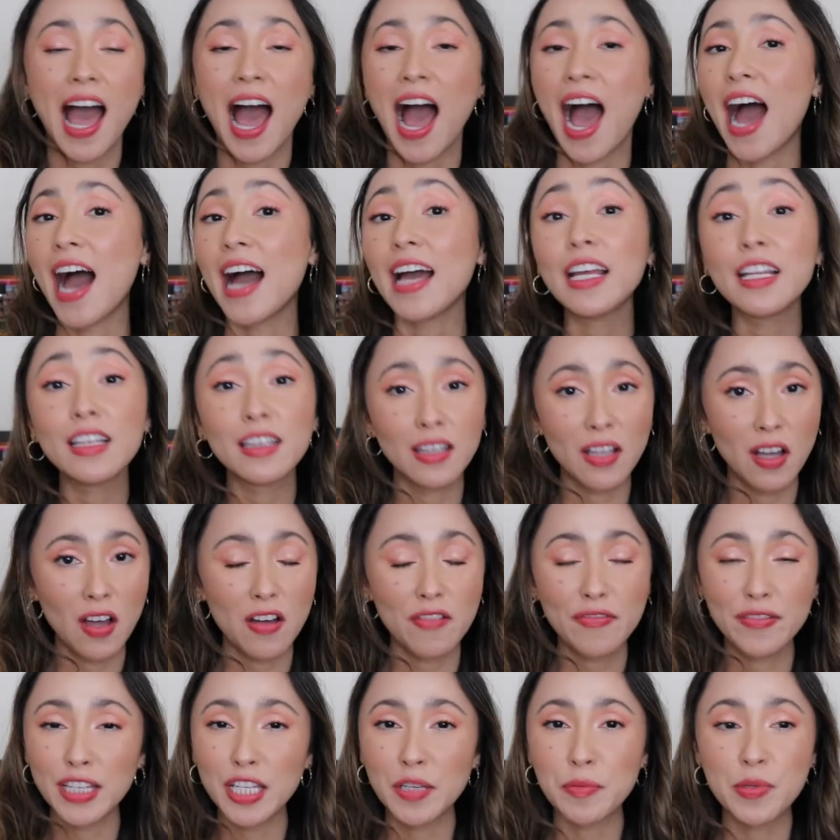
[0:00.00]
I
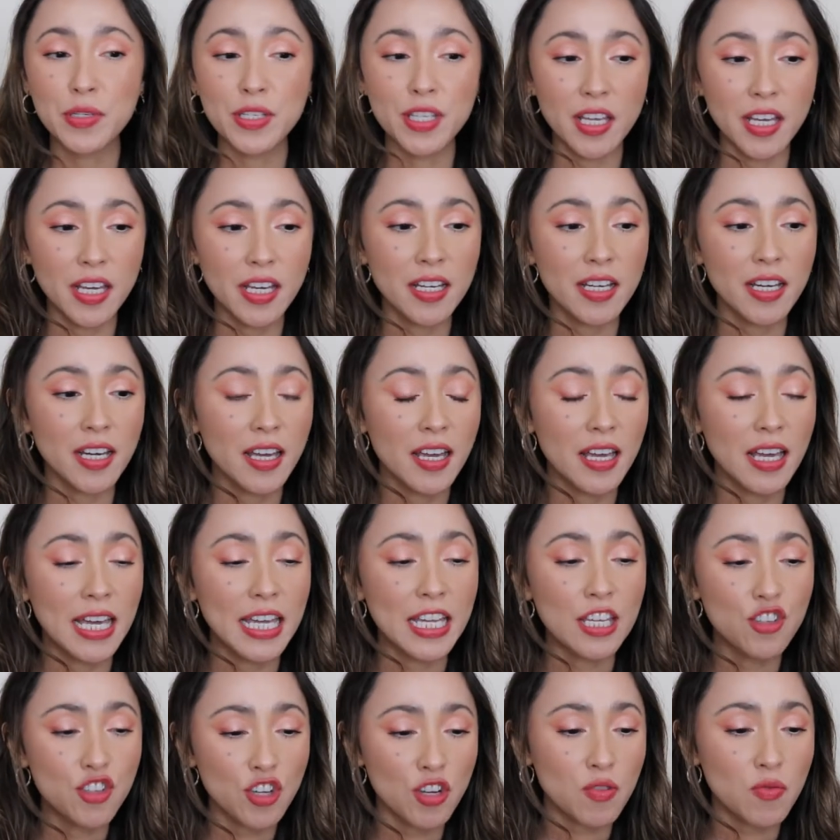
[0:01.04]
love lipstick.
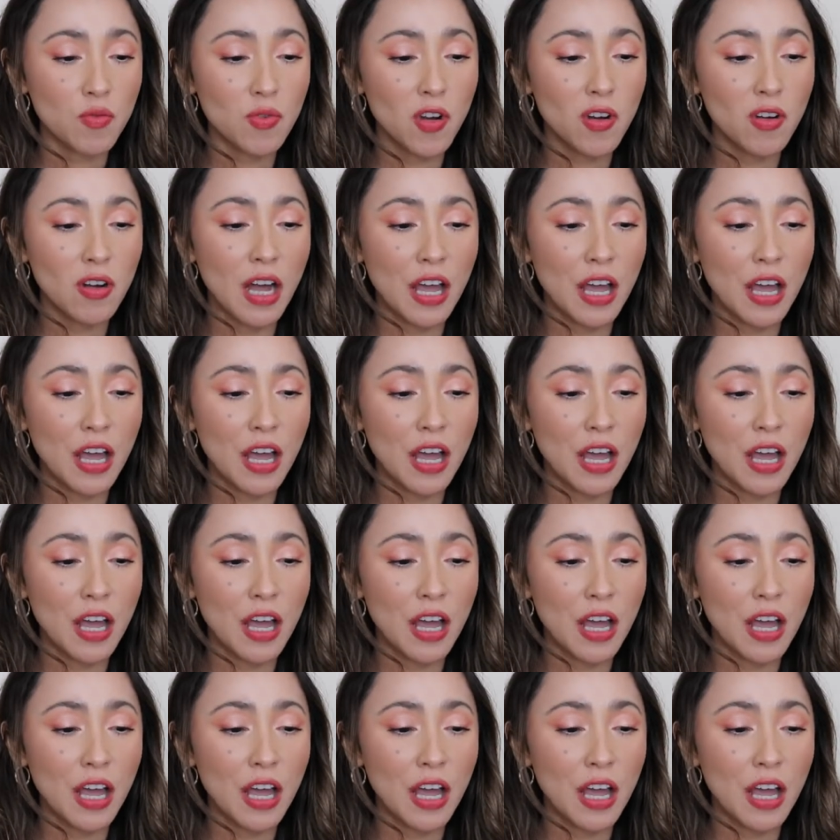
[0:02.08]
In general,